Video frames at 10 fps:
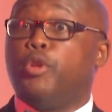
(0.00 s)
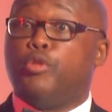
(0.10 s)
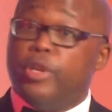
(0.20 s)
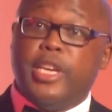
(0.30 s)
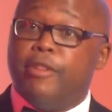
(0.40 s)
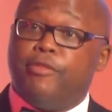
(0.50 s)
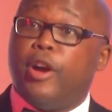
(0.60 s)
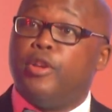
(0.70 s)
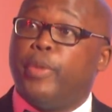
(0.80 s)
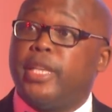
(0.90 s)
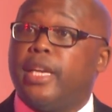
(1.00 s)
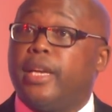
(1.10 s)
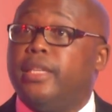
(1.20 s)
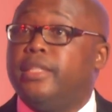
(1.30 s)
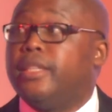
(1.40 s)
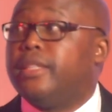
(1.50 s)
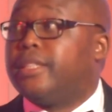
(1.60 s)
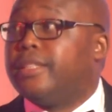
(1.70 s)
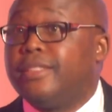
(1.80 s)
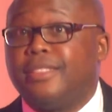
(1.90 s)
We couldn't have found better
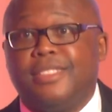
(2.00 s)
candidates.